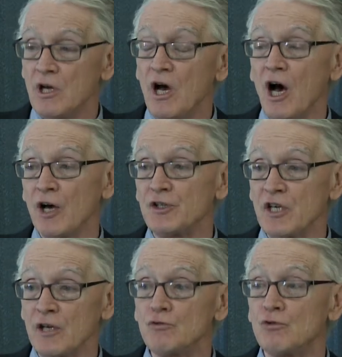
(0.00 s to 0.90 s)

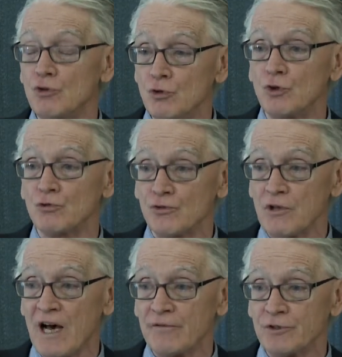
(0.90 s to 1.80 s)
against
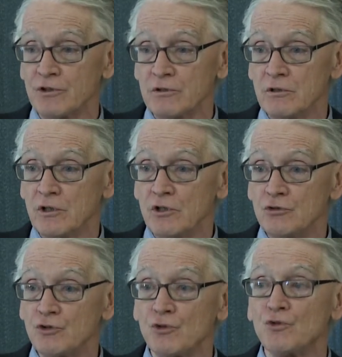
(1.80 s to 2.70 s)
Yugoslavia
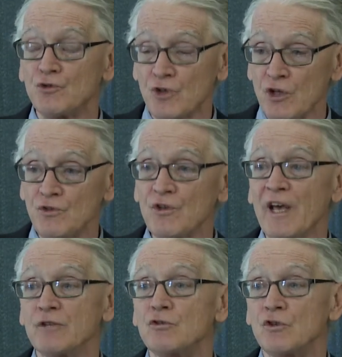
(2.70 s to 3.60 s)
to cease
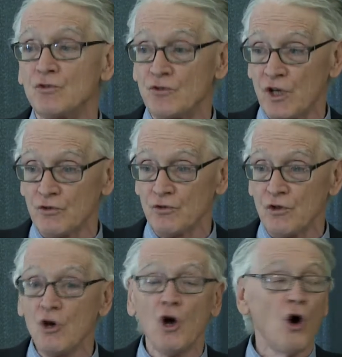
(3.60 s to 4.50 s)
and desist
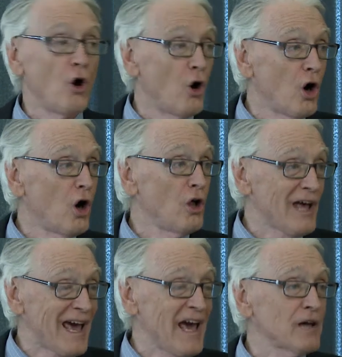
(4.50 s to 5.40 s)
all
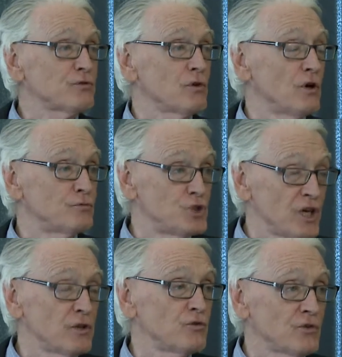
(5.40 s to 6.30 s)
acts of
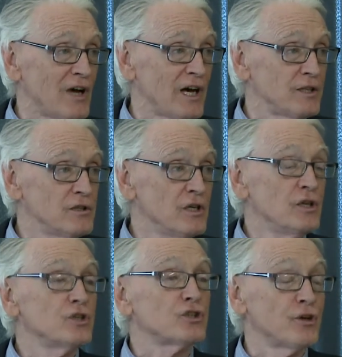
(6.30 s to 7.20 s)
genocide
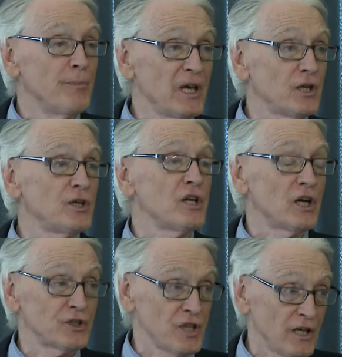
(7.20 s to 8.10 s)
committed
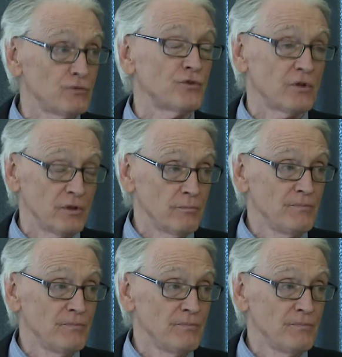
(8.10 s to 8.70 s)
against them.